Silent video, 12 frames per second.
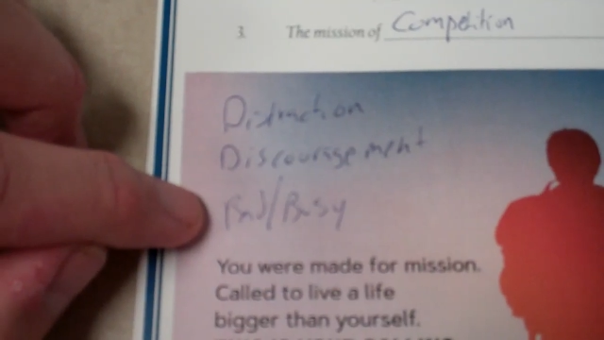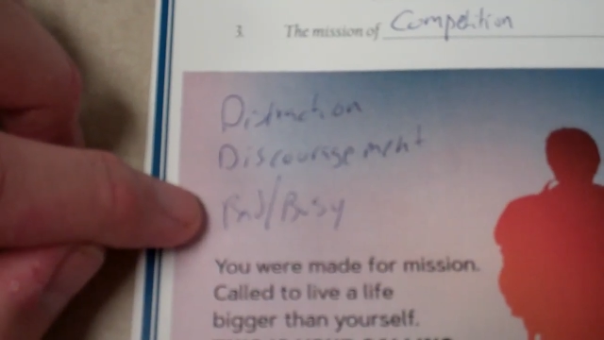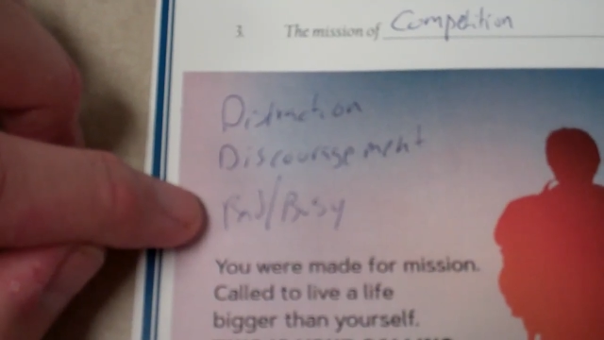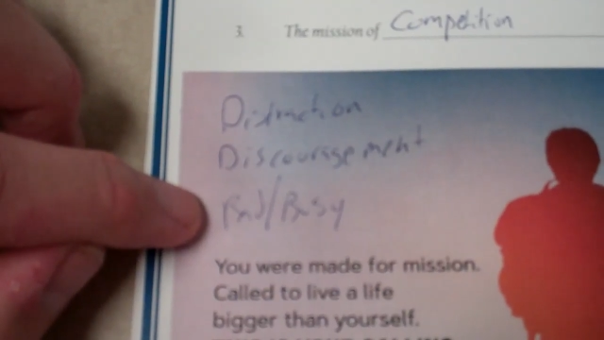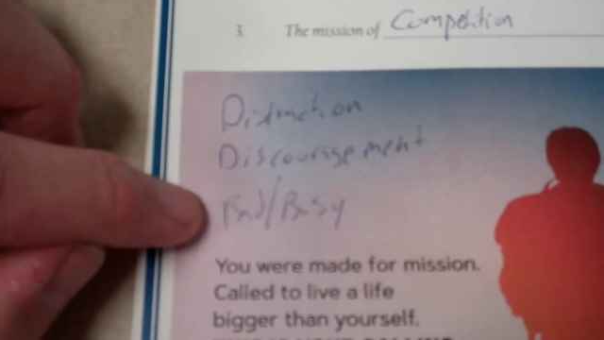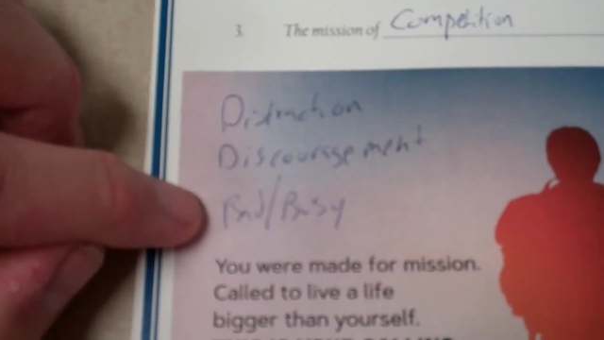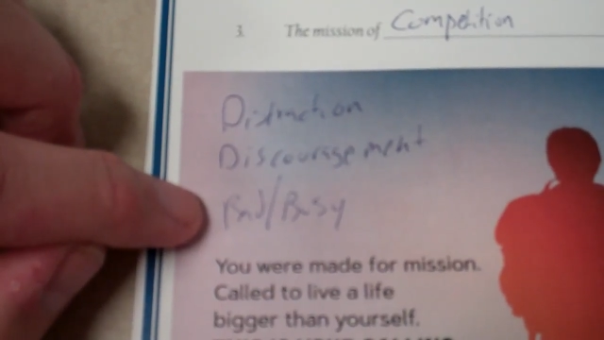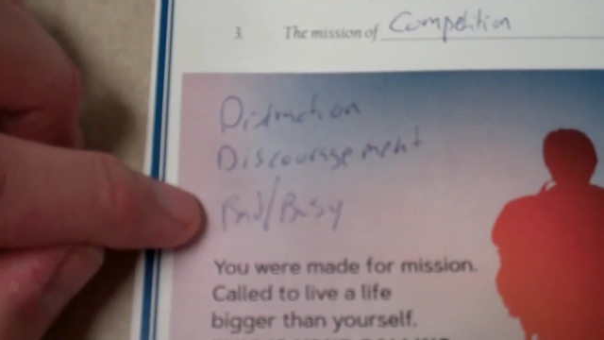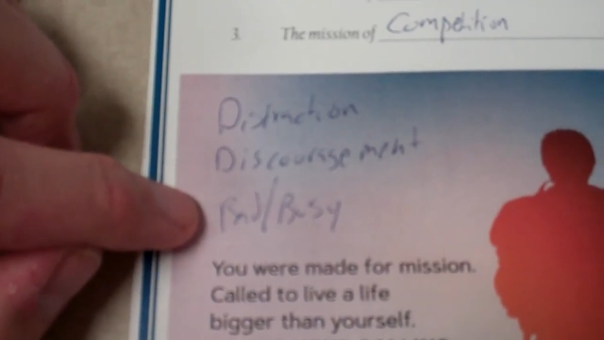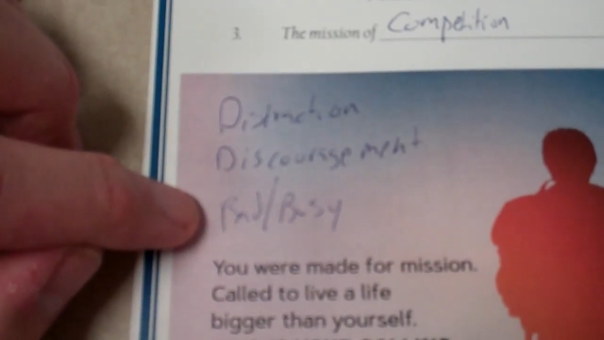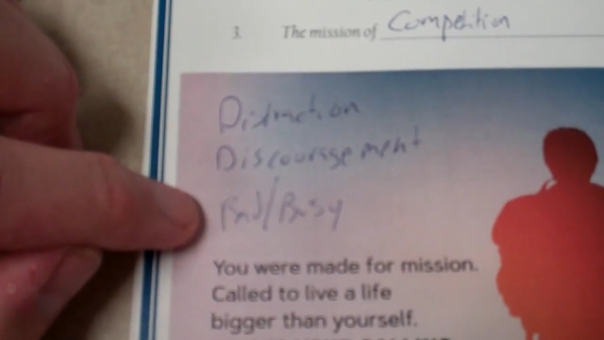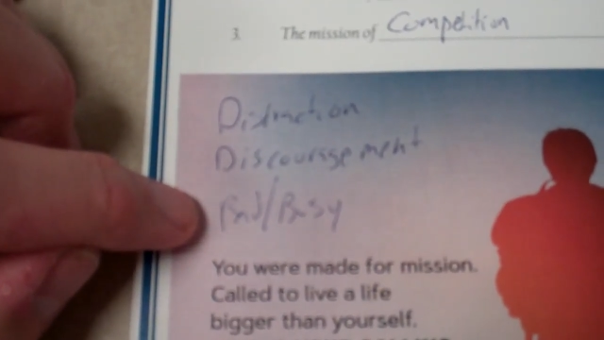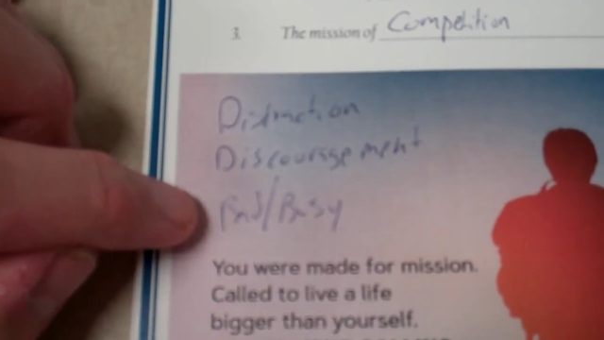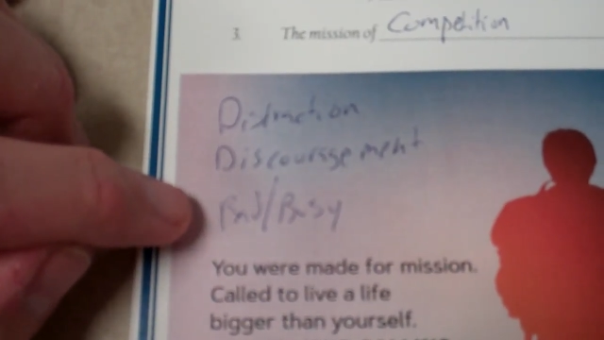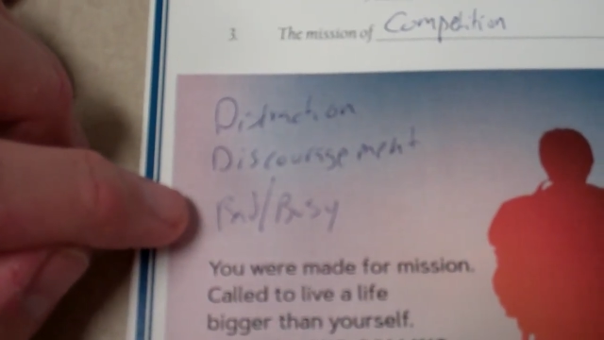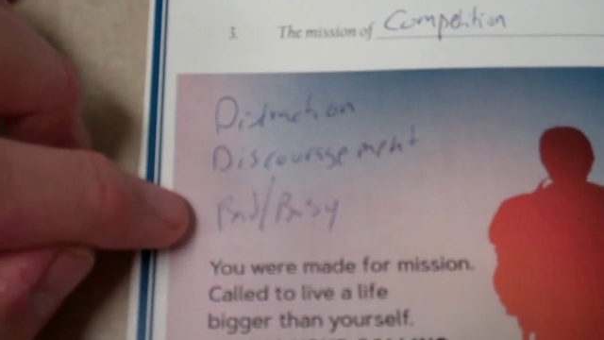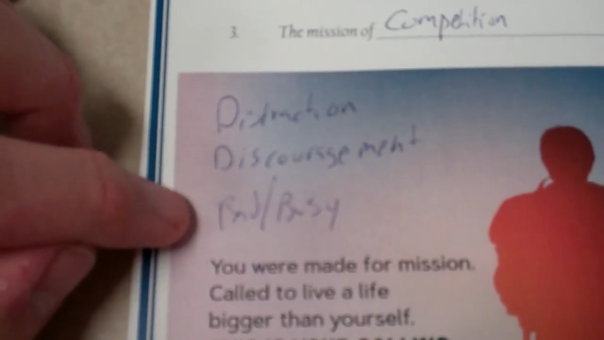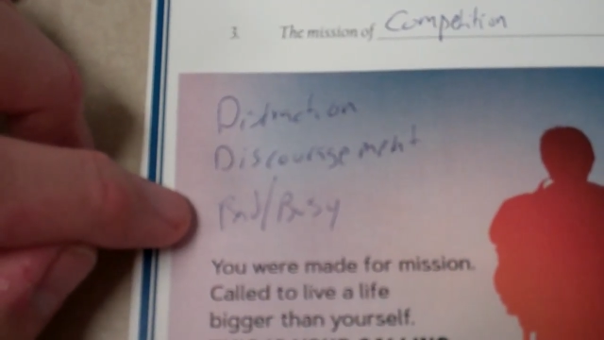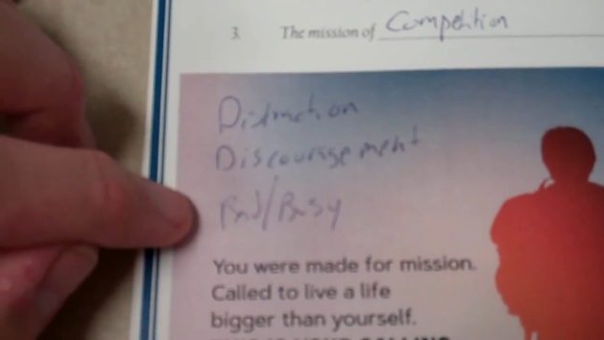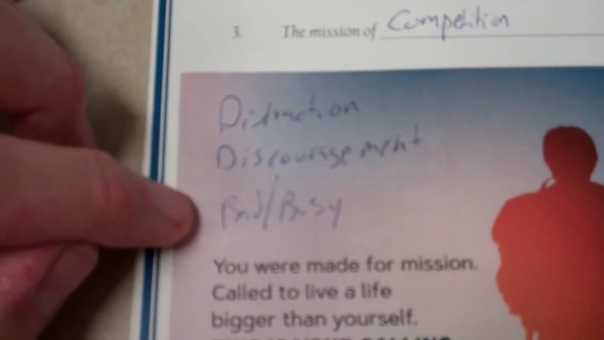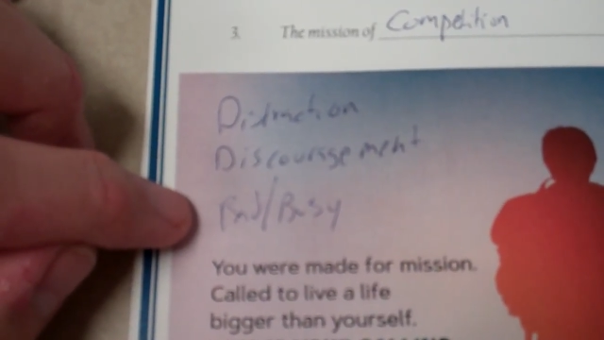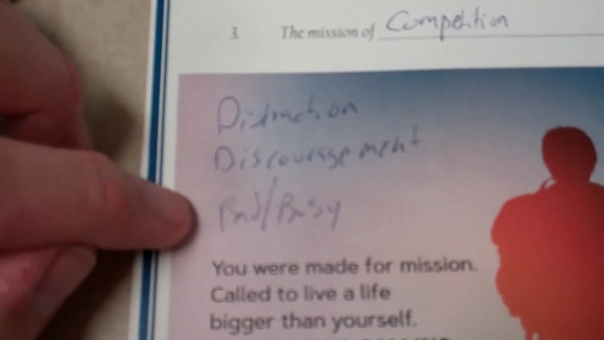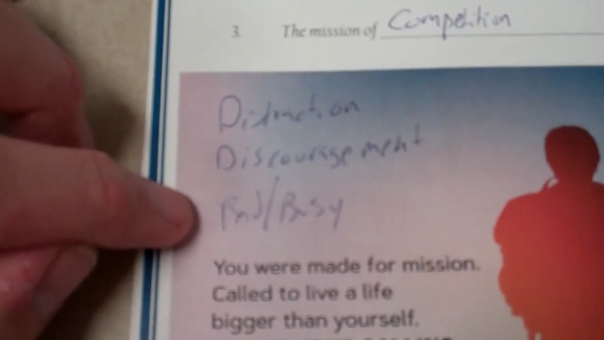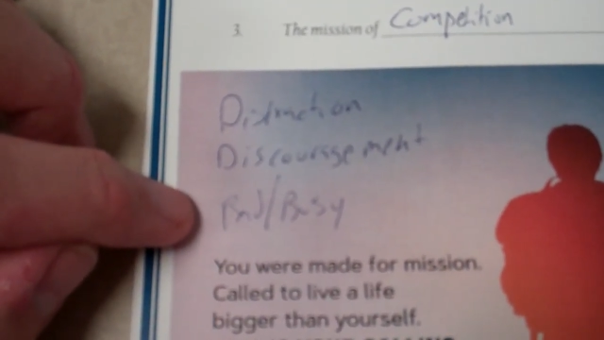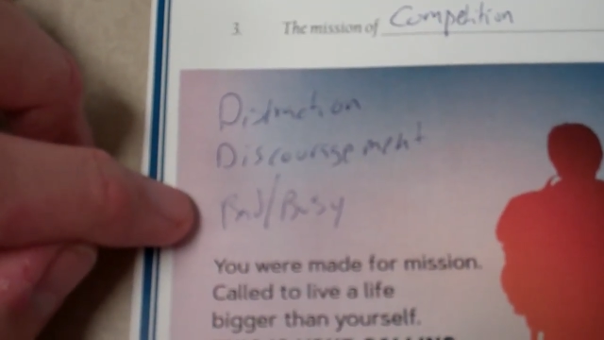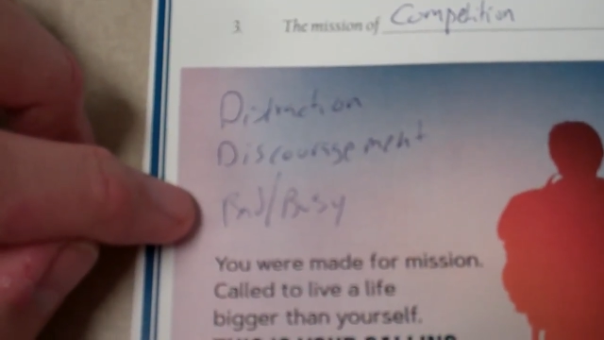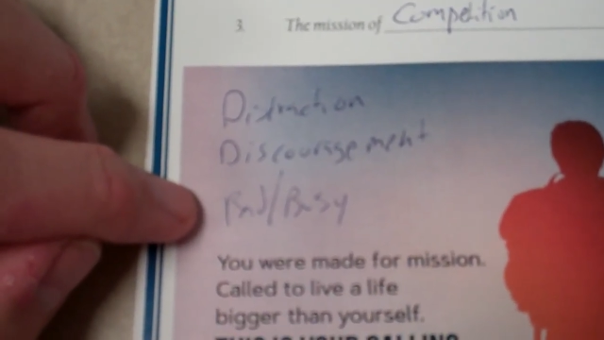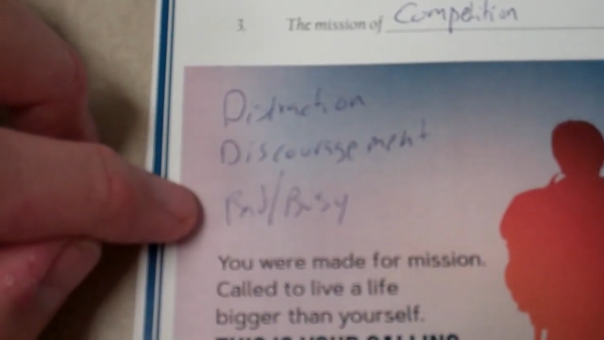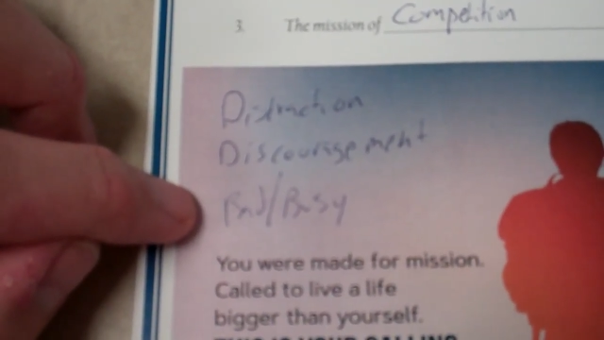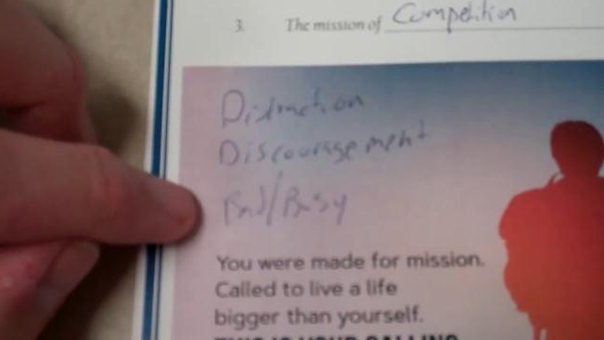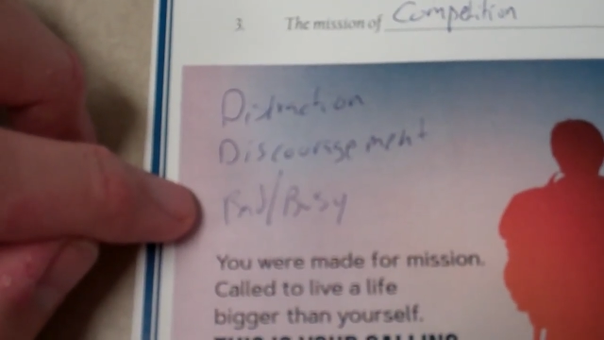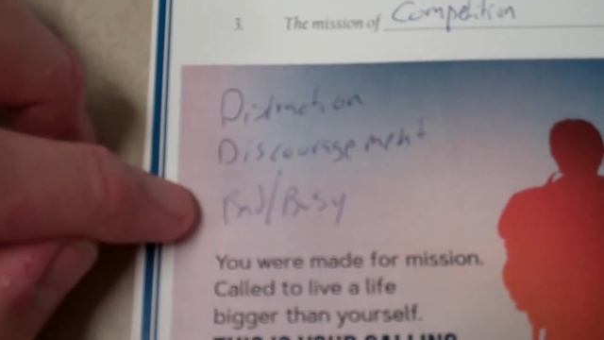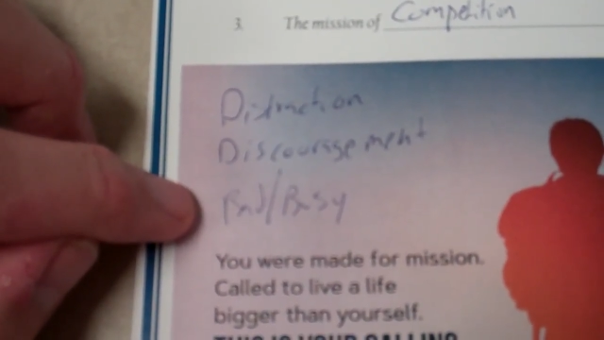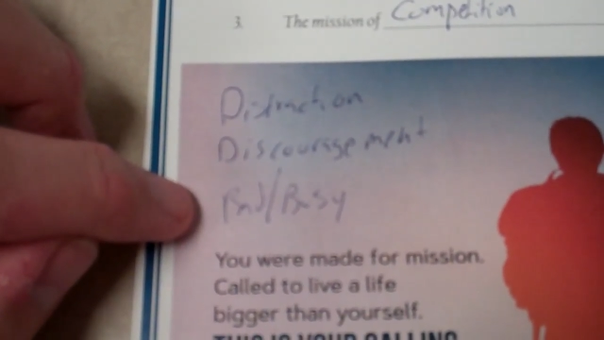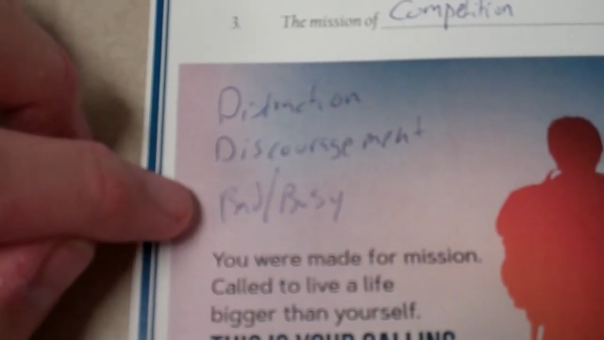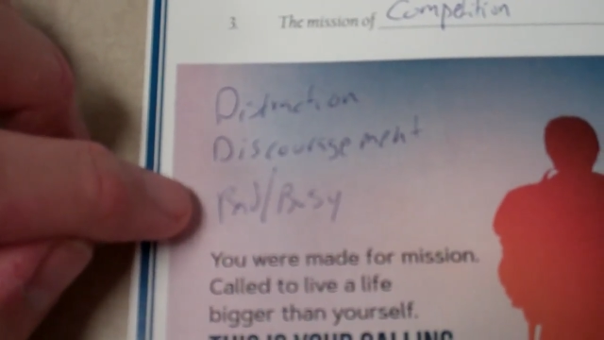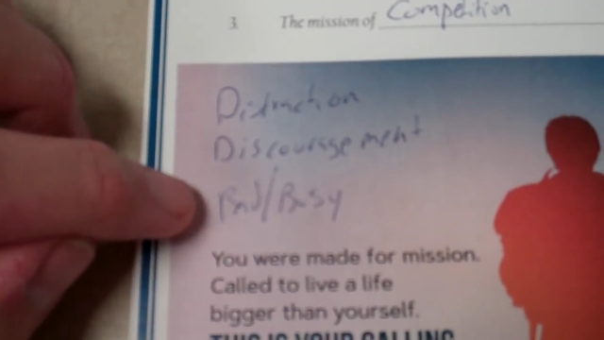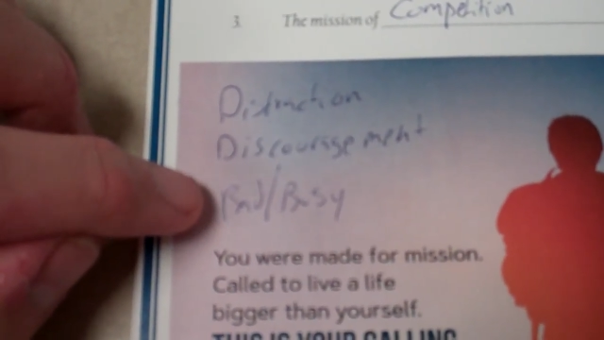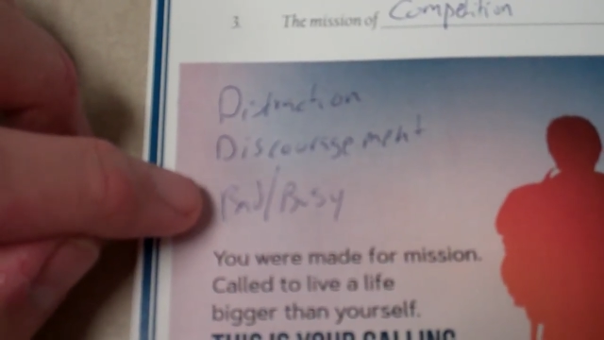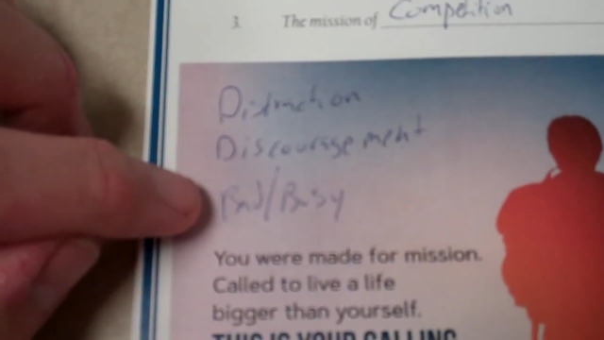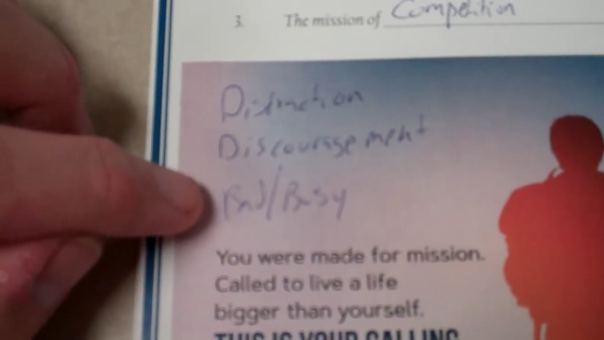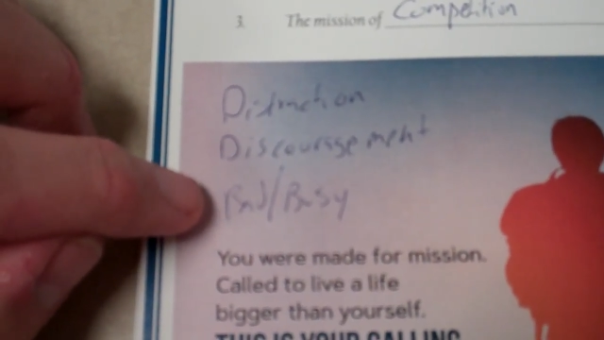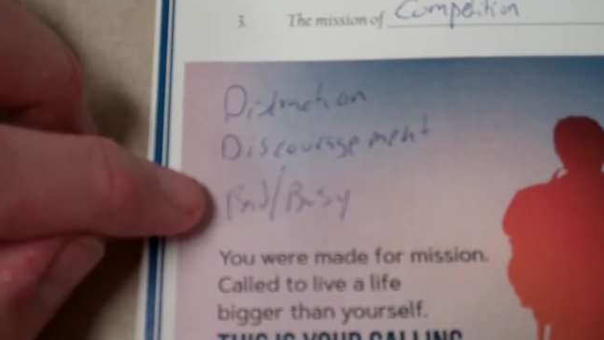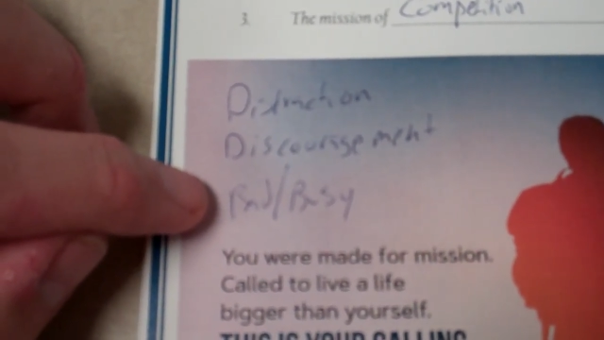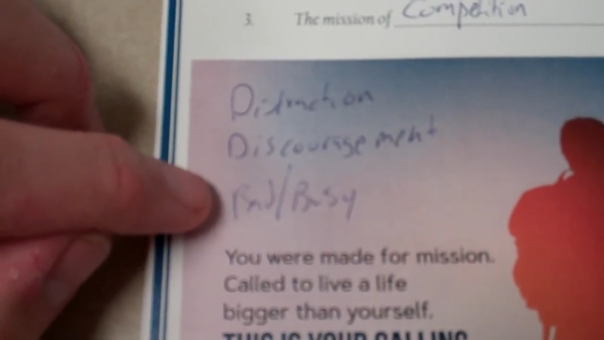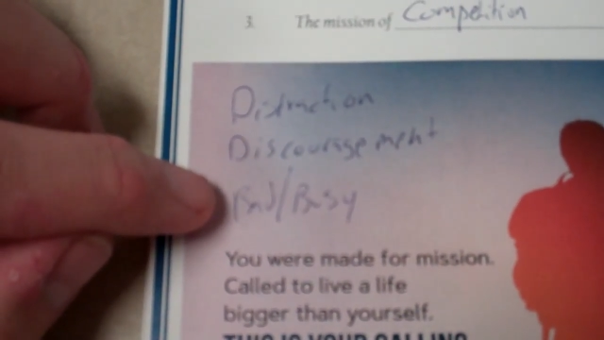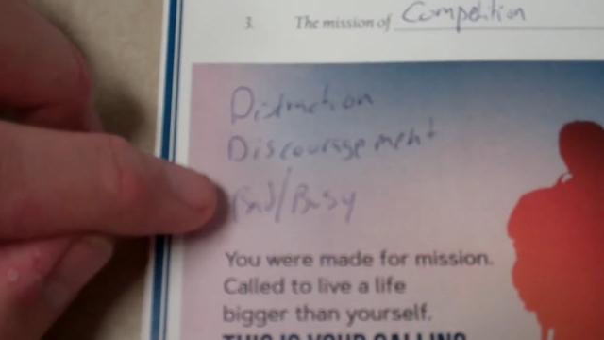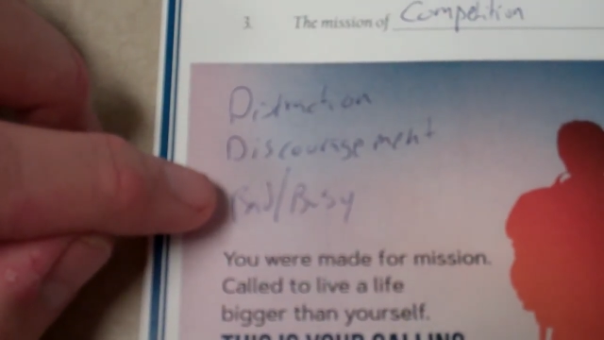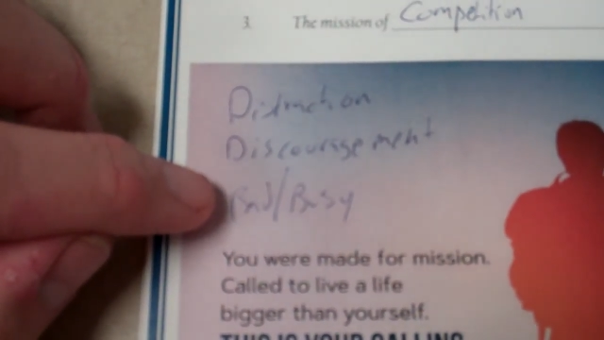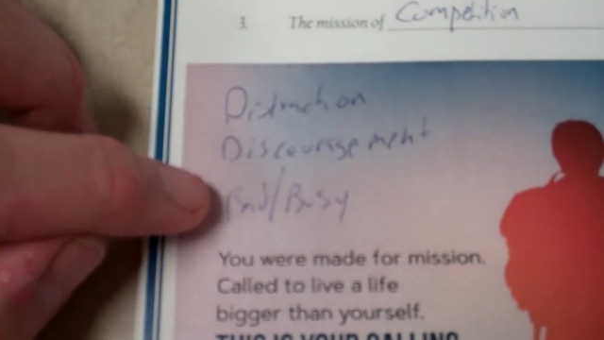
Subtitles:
No face is visible, so there are no lips to read.